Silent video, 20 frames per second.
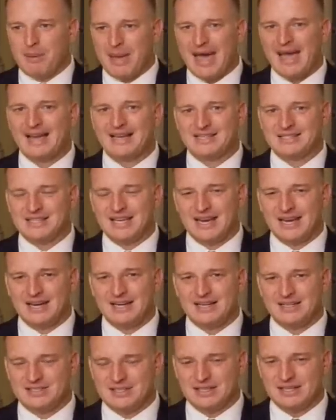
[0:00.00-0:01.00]

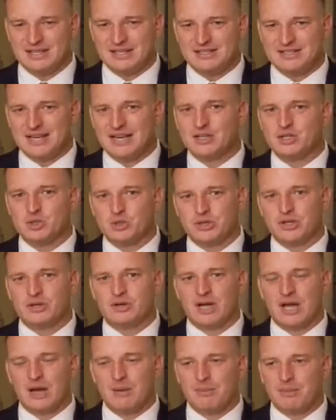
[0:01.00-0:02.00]
Pakistan is an
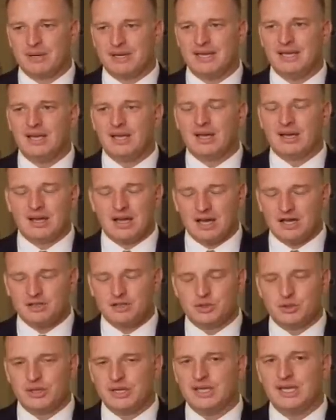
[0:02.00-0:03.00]
industrial
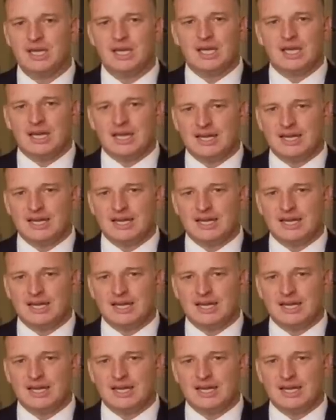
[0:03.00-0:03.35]
country.